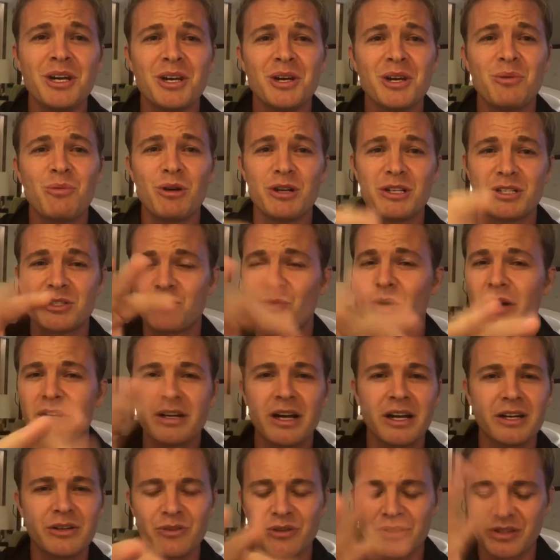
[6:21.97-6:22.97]
was
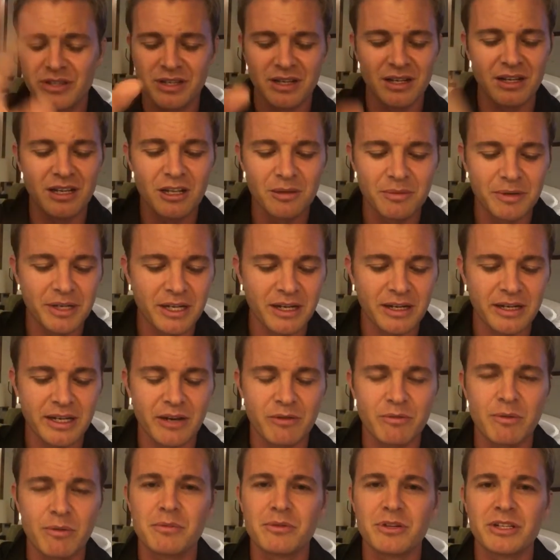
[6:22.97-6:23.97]
100th and a little bit. I can't
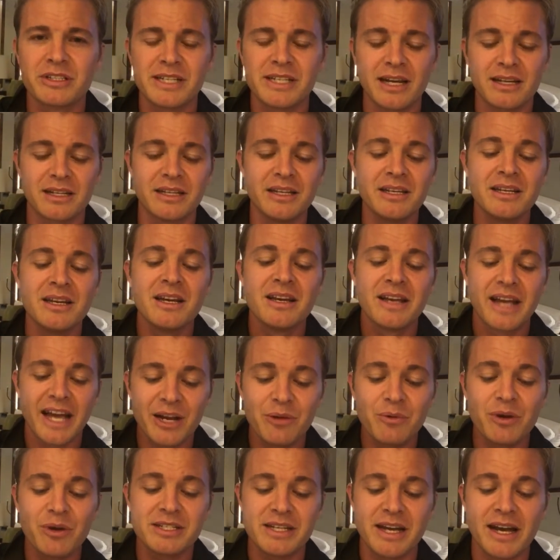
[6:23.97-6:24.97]
remember exactly.
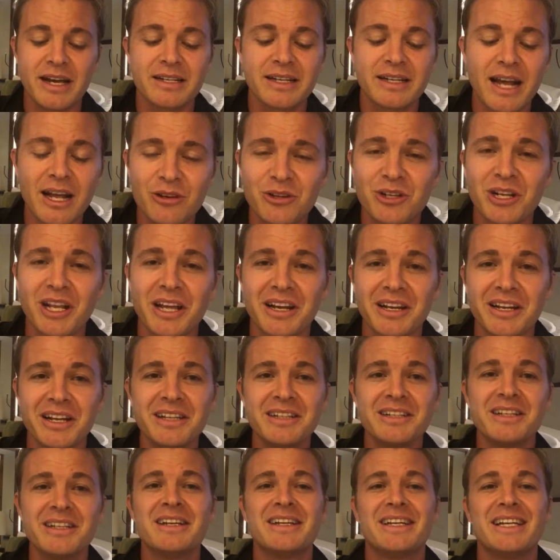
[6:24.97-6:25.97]
Anyways, I had calculated
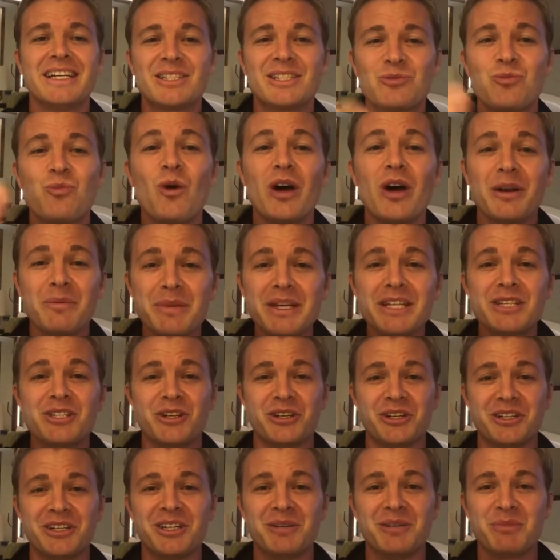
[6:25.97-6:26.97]
it. It's 1
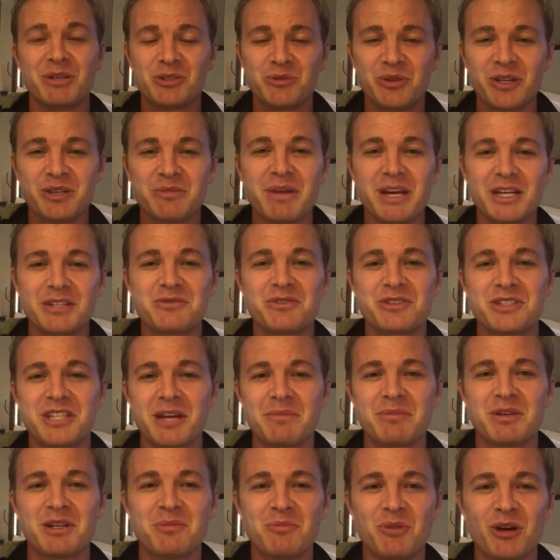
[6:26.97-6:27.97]
meter between Max
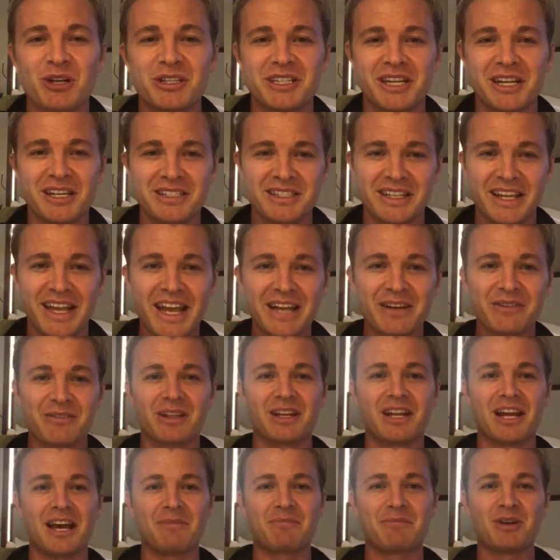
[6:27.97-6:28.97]
Verstappen and Bottas, end of the
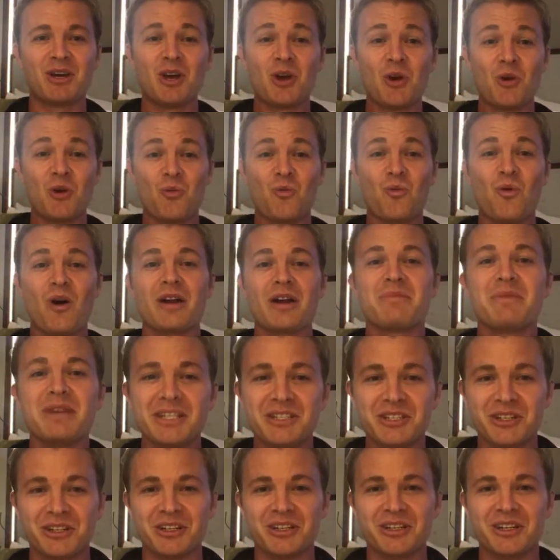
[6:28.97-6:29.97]
lap, 1
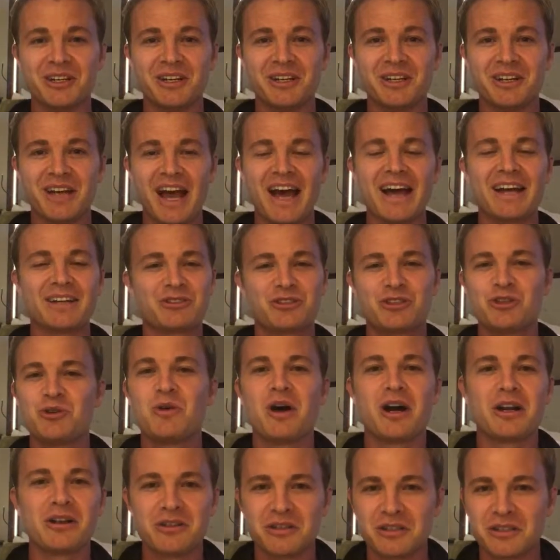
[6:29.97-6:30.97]
meter at
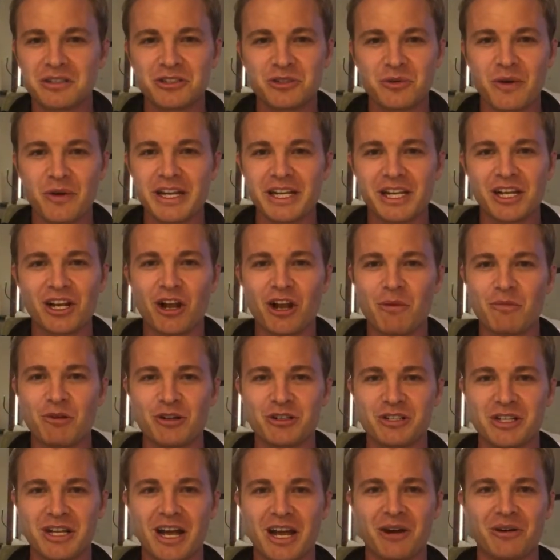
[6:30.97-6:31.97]
220
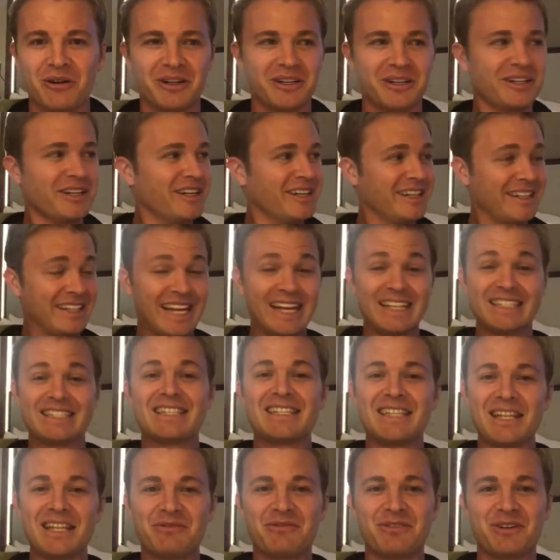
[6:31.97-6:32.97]
kilometers an hour. That's the
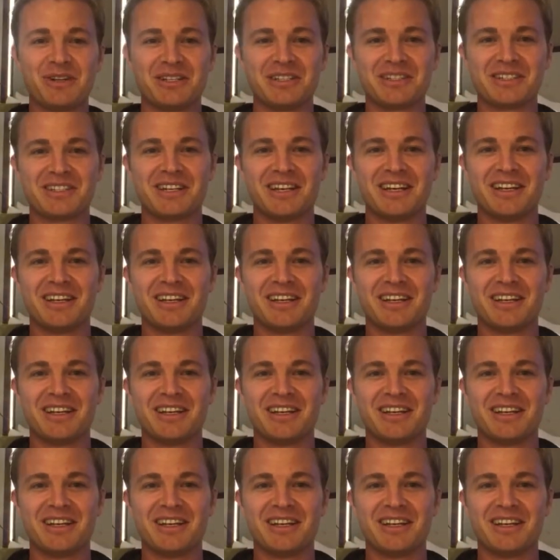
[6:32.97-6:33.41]
difference.